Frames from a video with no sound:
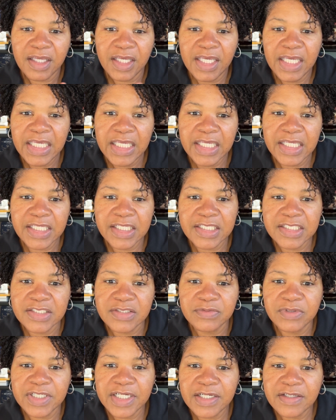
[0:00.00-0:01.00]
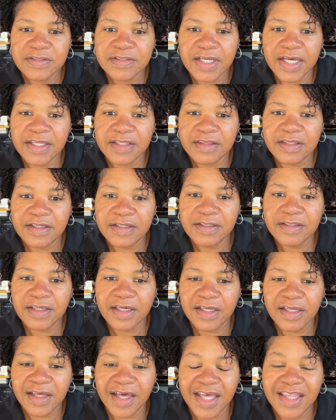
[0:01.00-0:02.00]
And what else? I think
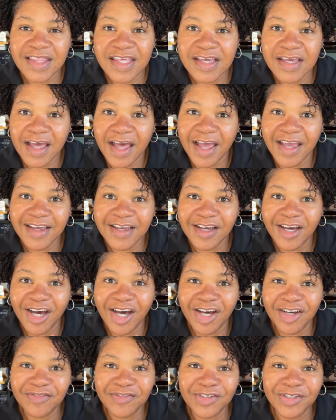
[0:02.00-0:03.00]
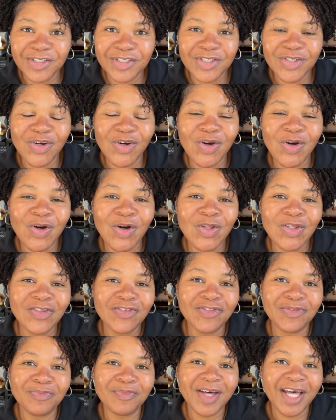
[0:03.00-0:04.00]
I covered all
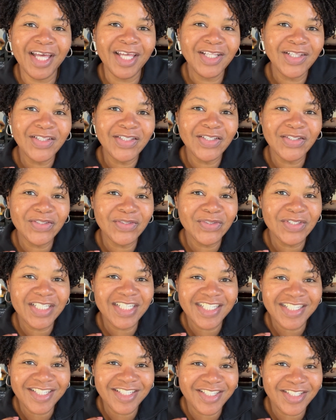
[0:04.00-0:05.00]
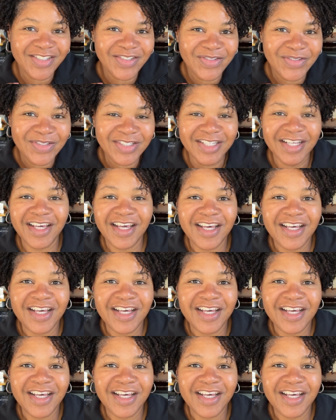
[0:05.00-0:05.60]
of my little issues.